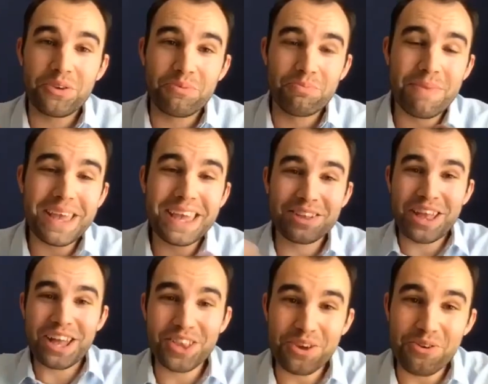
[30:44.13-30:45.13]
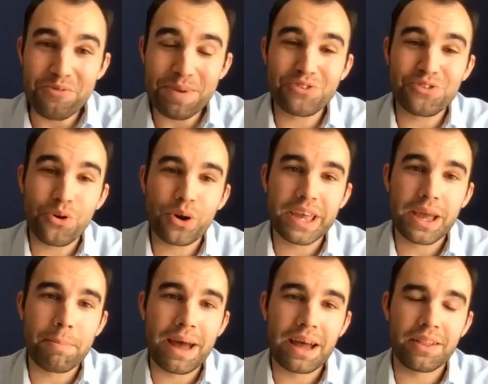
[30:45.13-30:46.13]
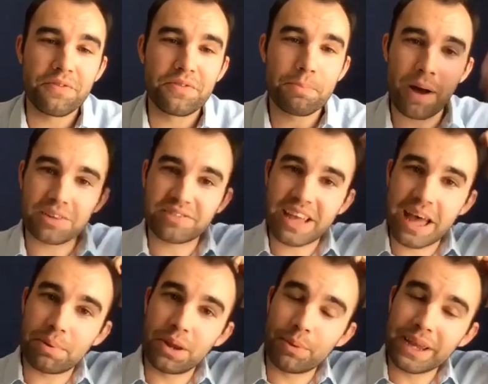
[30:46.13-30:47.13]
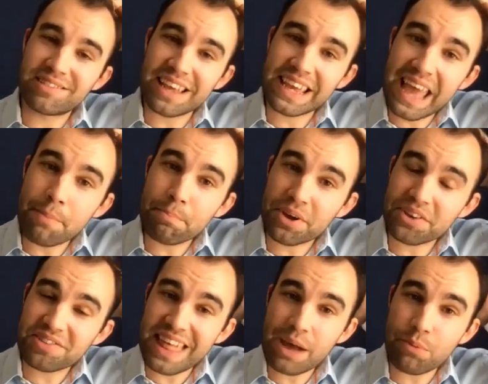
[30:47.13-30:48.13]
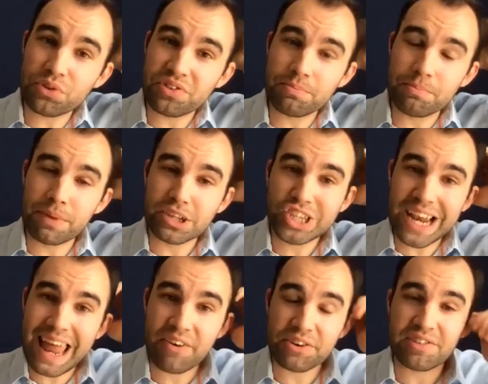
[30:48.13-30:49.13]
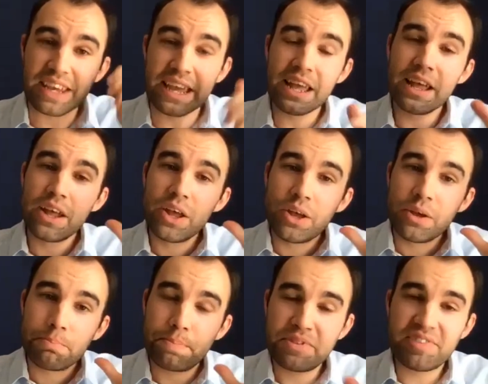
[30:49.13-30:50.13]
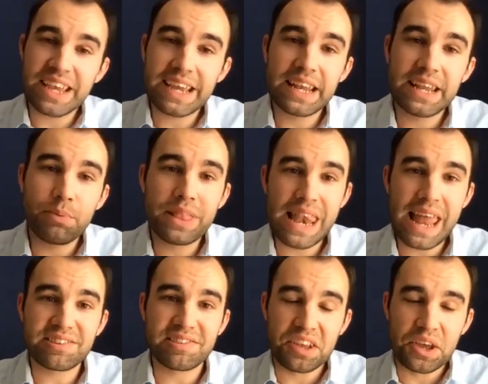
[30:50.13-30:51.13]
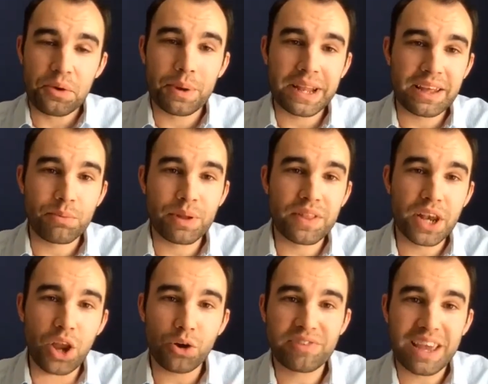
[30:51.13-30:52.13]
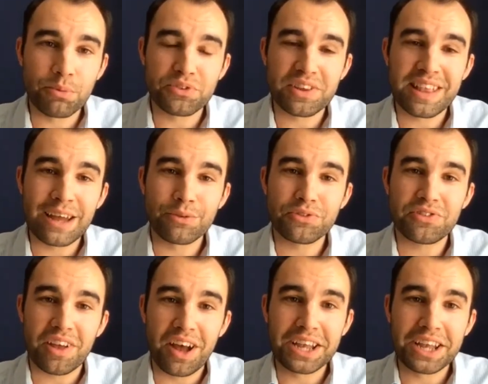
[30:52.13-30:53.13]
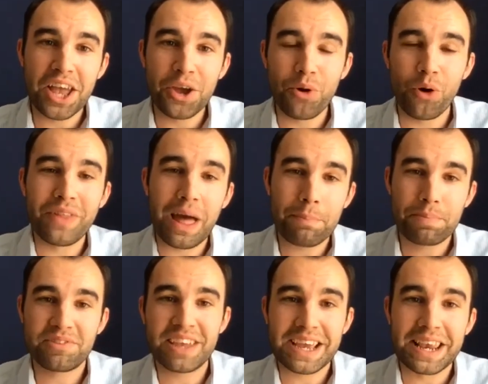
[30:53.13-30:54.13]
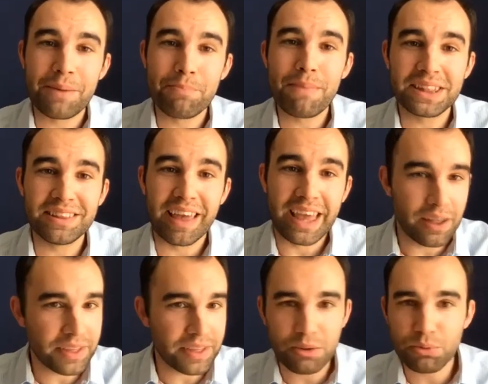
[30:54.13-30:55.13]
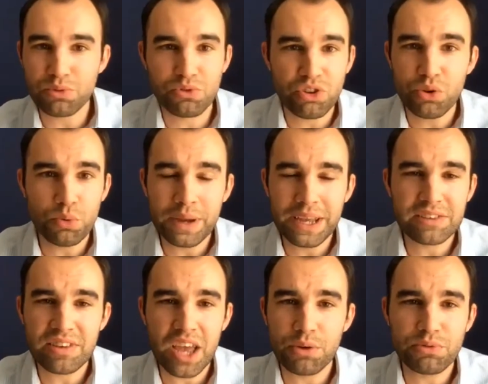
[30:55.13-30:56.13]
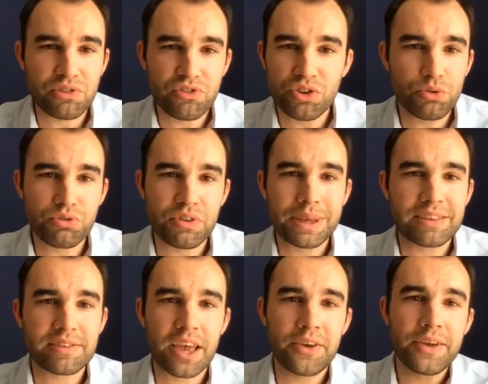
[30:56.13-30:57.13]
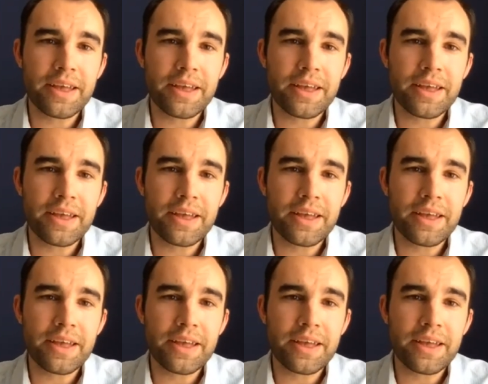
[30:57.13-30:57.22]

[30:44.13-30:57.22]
me and you have been talking about over the past couple of weeks, again, because there wasn't much clarity, particularly with Leicester when the lockdown was announced. I know on that particular Monday, I think it was 2 weeks ago, was it 2-3 weeks ago?